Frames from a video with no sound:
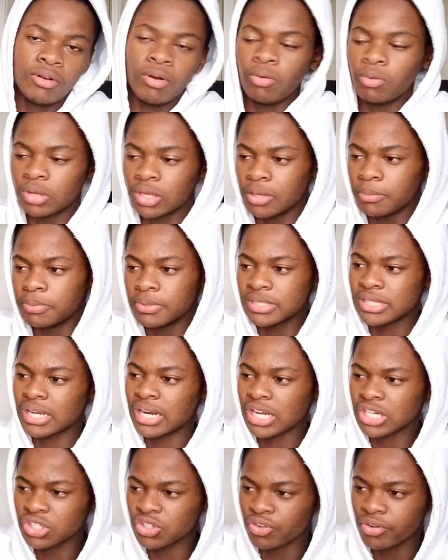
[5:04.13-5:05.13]
goalkeepers that
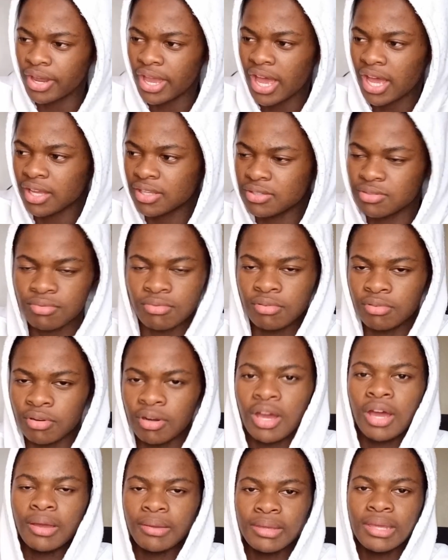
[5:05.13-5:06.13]
I should react to. You
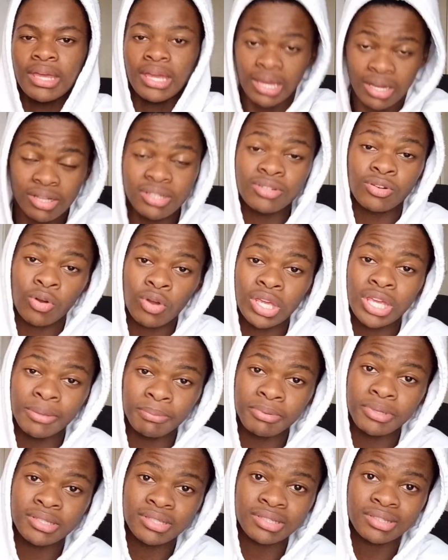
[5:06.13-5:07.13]
know what I mean? Because
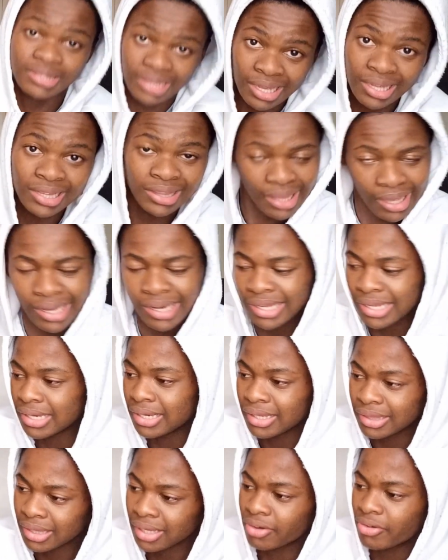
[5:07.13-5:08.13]
goalkeepers, they
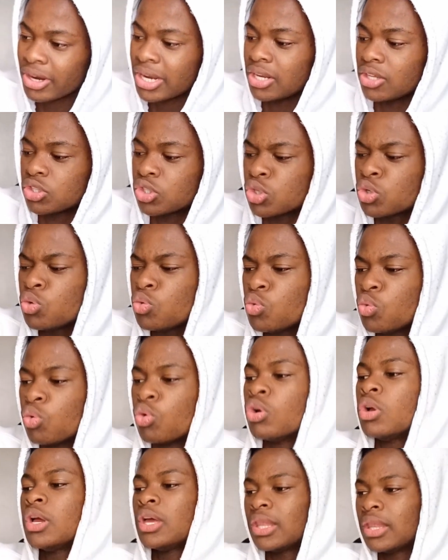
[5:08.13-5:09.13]
need the creator
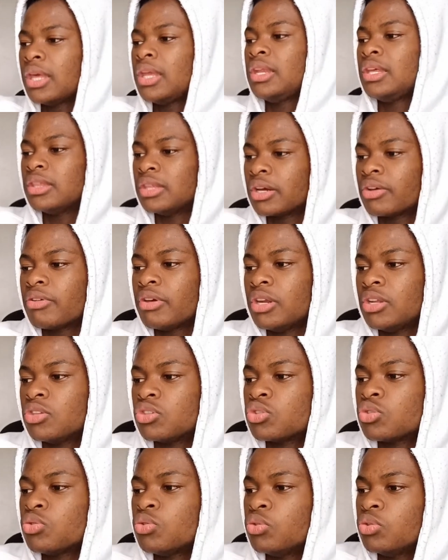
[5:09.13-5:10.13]
too. They need the creator
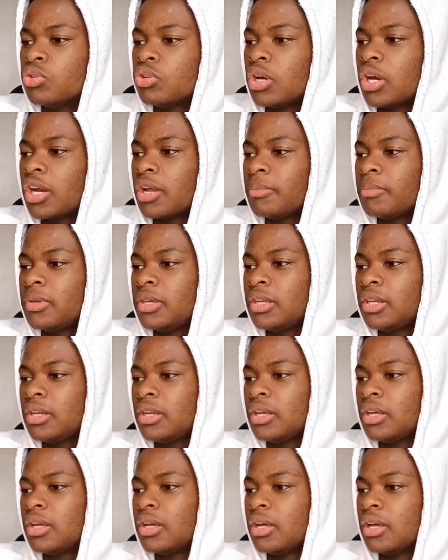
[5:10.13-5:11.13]
too. You know what I mean?
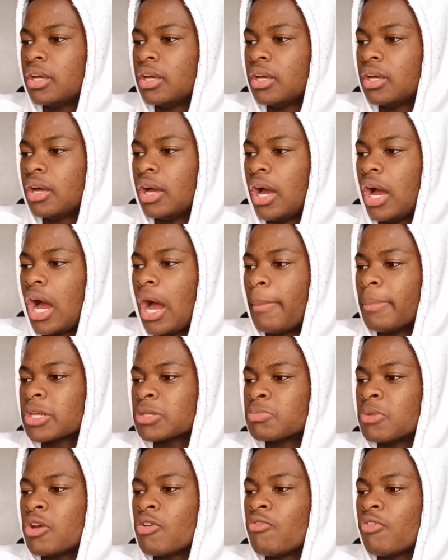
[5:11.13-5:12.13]
I
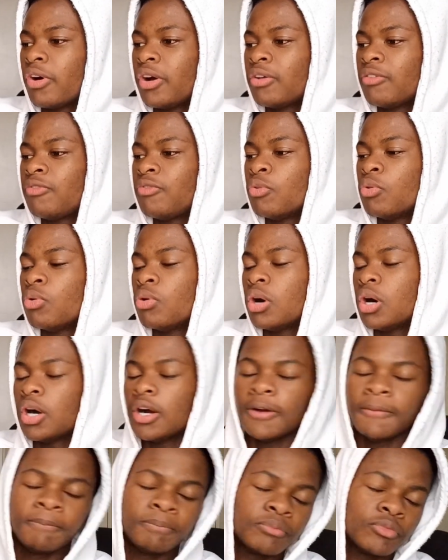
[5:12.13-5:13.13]
must make fun for,
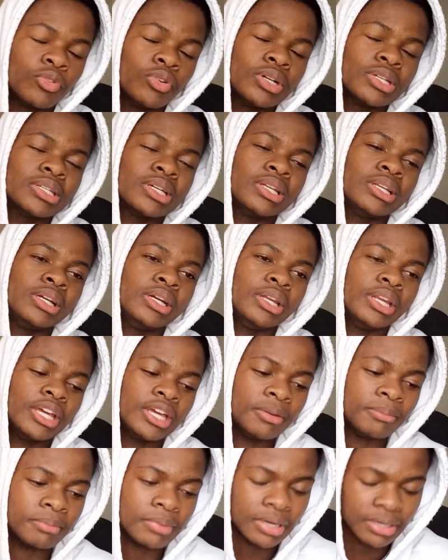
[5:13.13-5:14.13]
what's that nigga
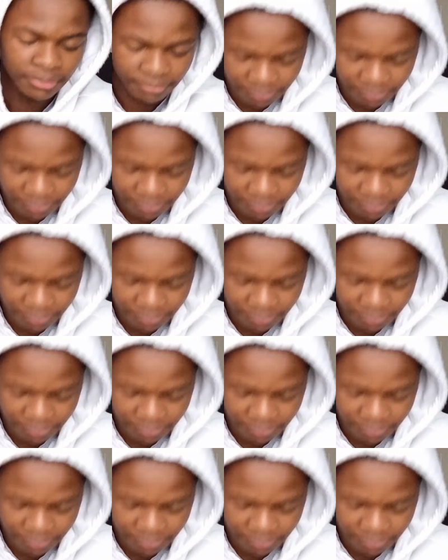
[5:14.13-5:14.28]
name, bro?